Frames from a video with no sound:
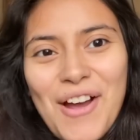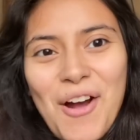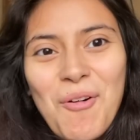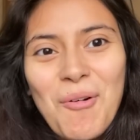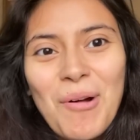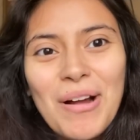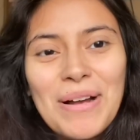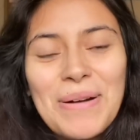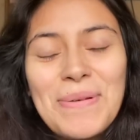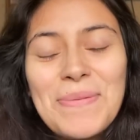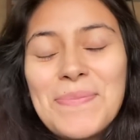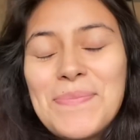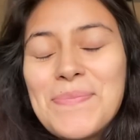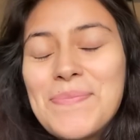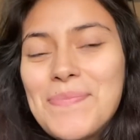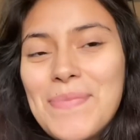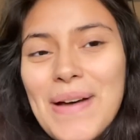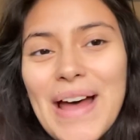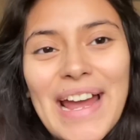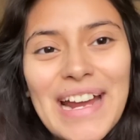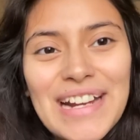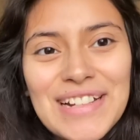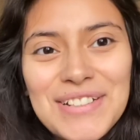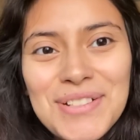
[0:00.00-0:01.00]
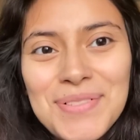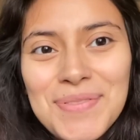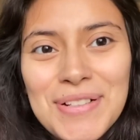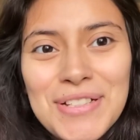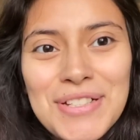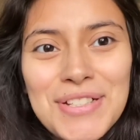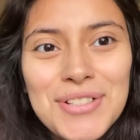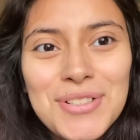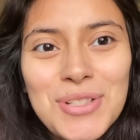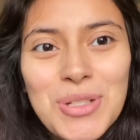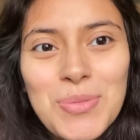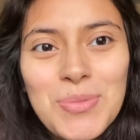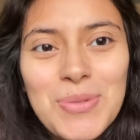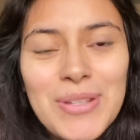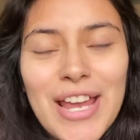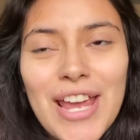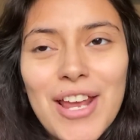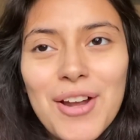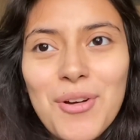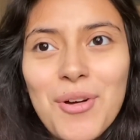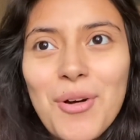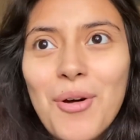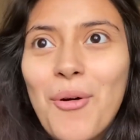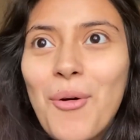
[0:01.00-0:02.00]
y'all welcome back to my youtube
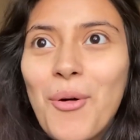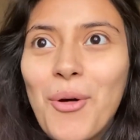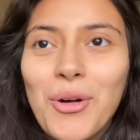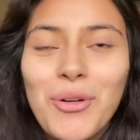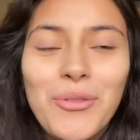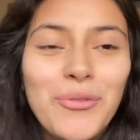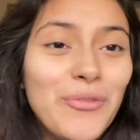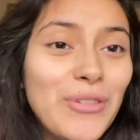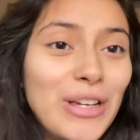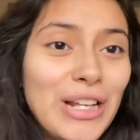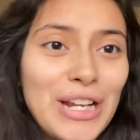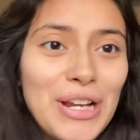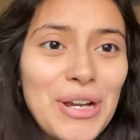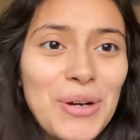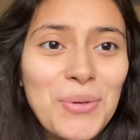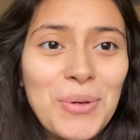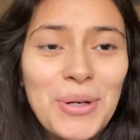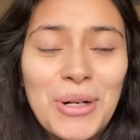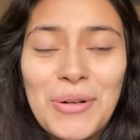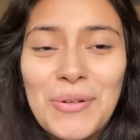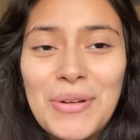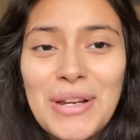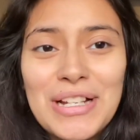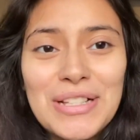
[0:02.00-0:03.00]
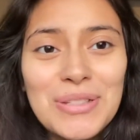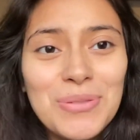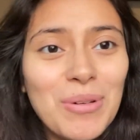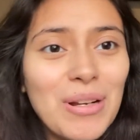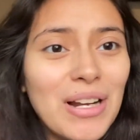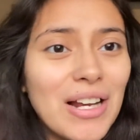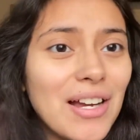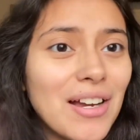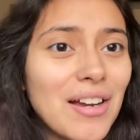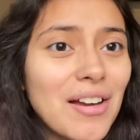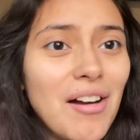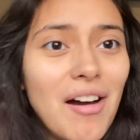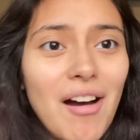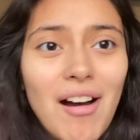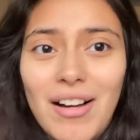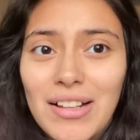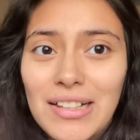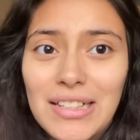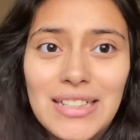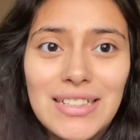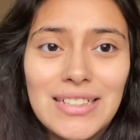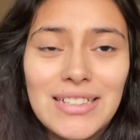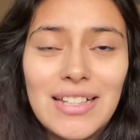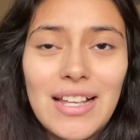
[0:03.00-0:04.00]
channel or video whatever you guys want to call
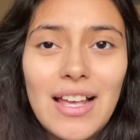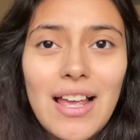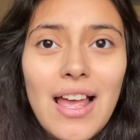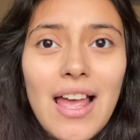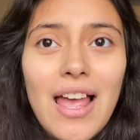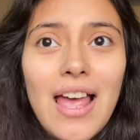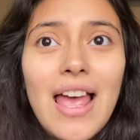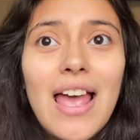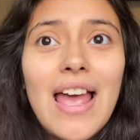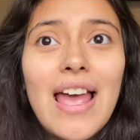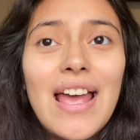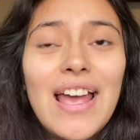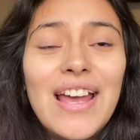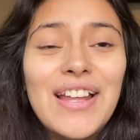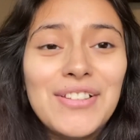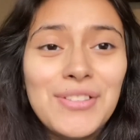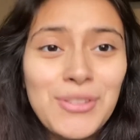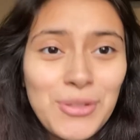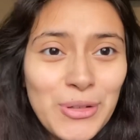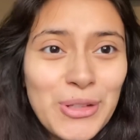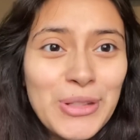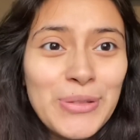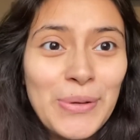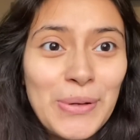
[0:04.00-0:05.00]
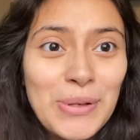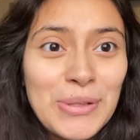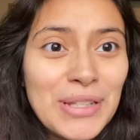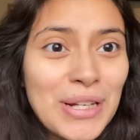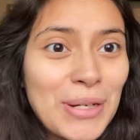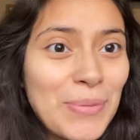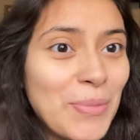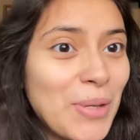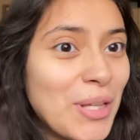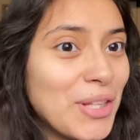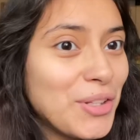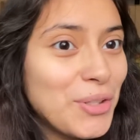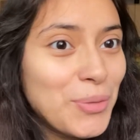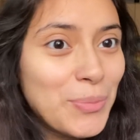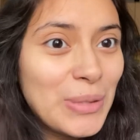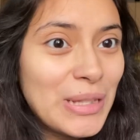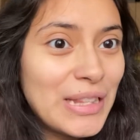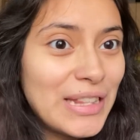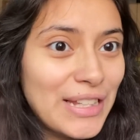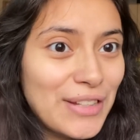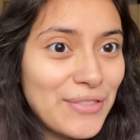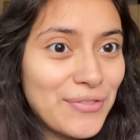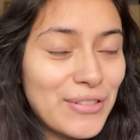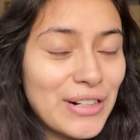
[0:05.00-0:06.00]
it and today's video is going to be a little
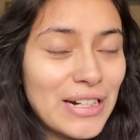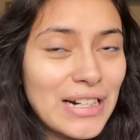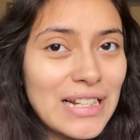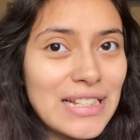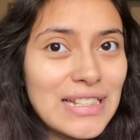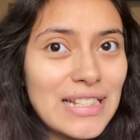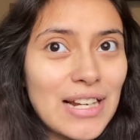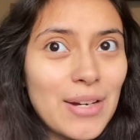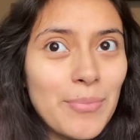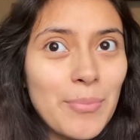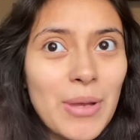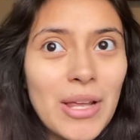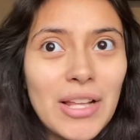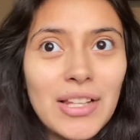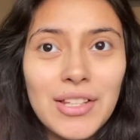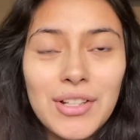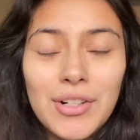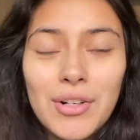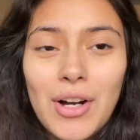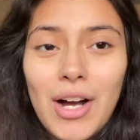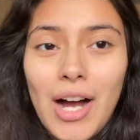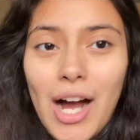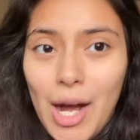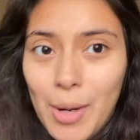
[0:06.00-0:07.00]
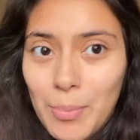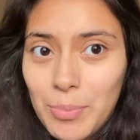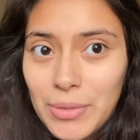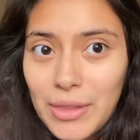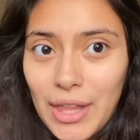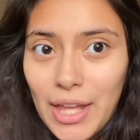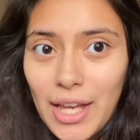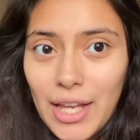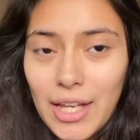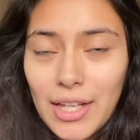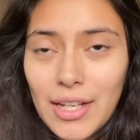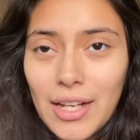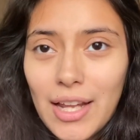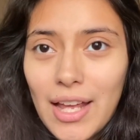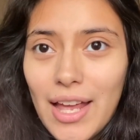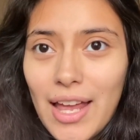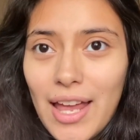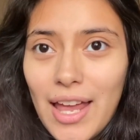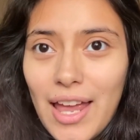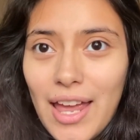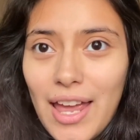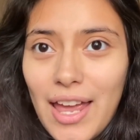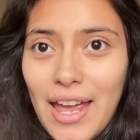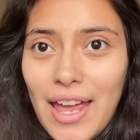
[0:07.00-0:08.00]
bit different it's going to be a little update
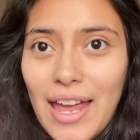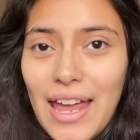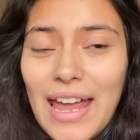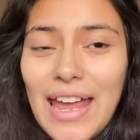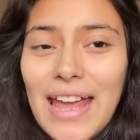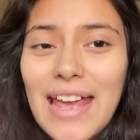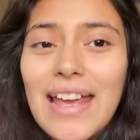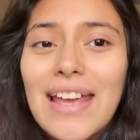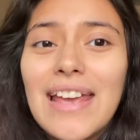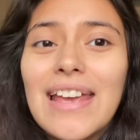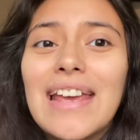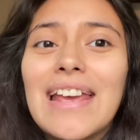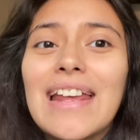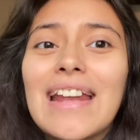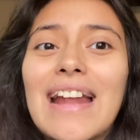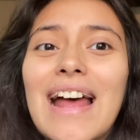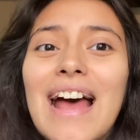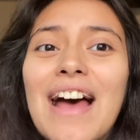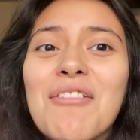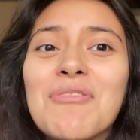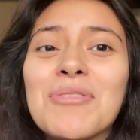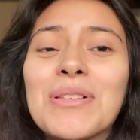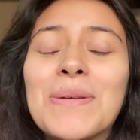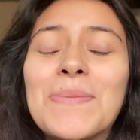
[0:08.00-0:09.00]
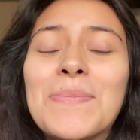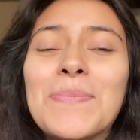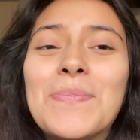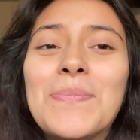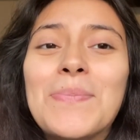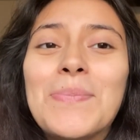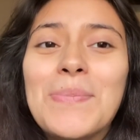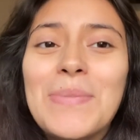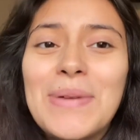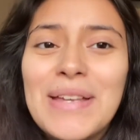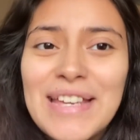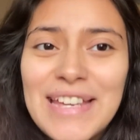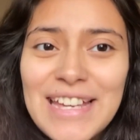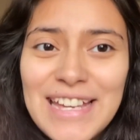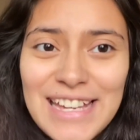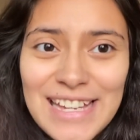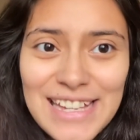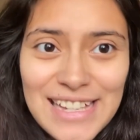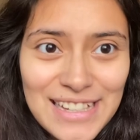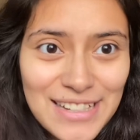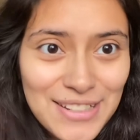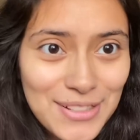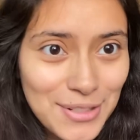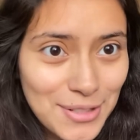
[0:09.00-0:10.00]
and i have some
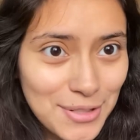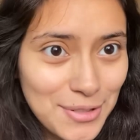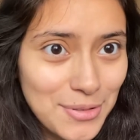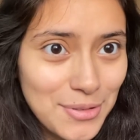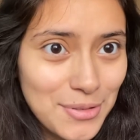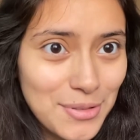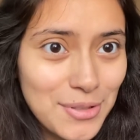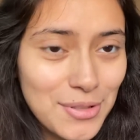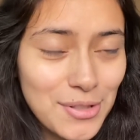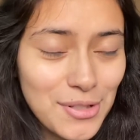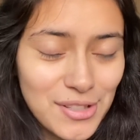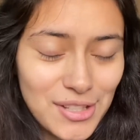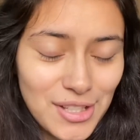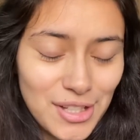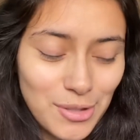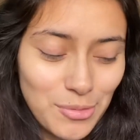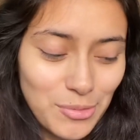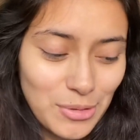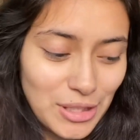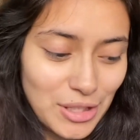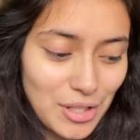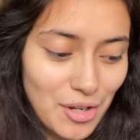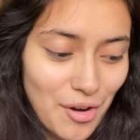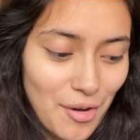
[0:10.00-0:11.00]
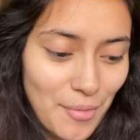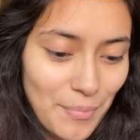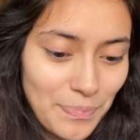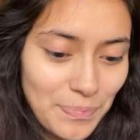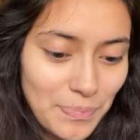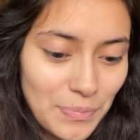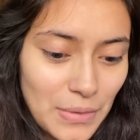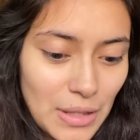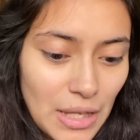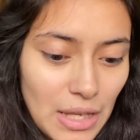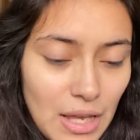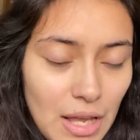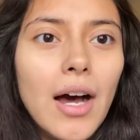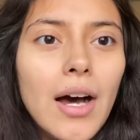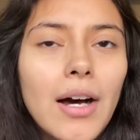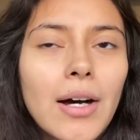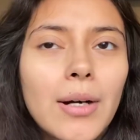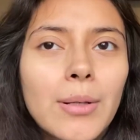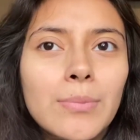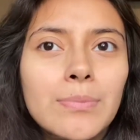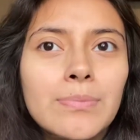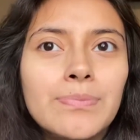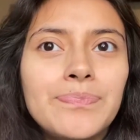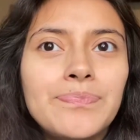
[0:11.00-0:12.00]
big news to share with y'all
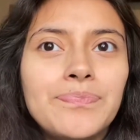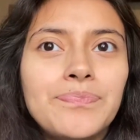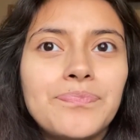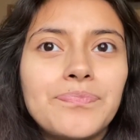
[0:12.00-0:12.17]
um